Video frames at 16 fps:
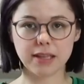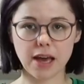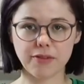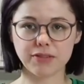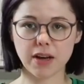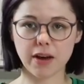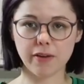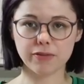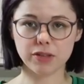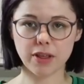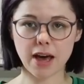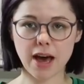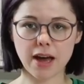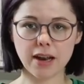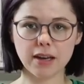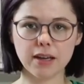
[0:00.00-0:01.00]
left after
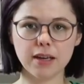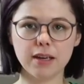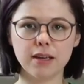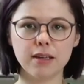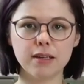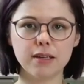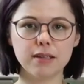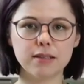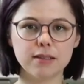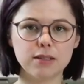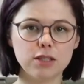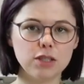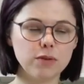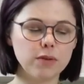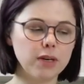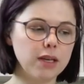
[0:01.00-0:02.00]
that is
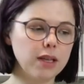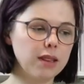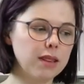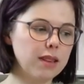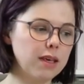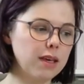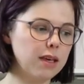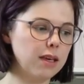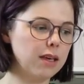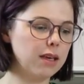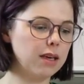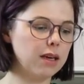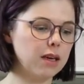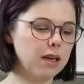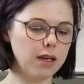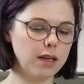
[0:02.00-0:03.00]
doing the
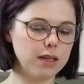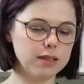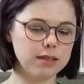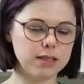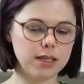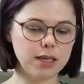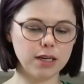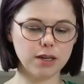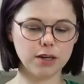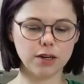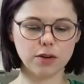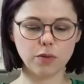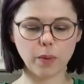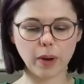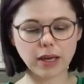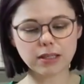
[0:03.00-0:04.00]

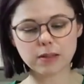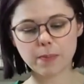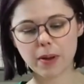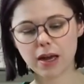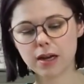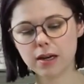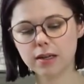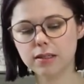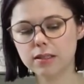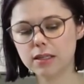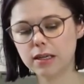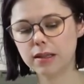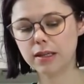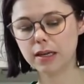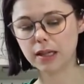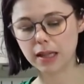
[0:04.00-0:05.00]
interior waistband
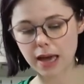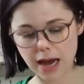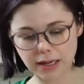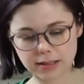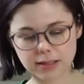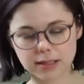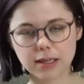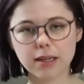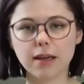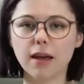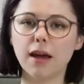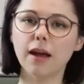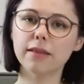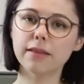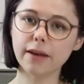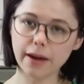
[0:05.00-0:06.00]
and the elastic
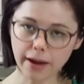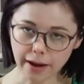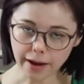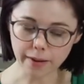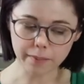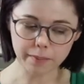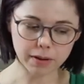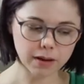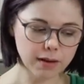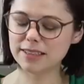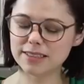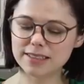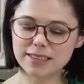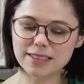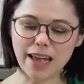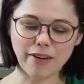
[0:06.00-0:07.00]
and the hem.
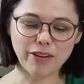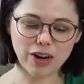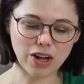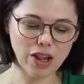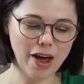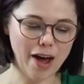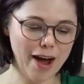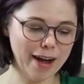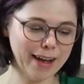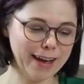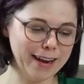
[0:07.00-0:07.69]
It's 7 o'clock,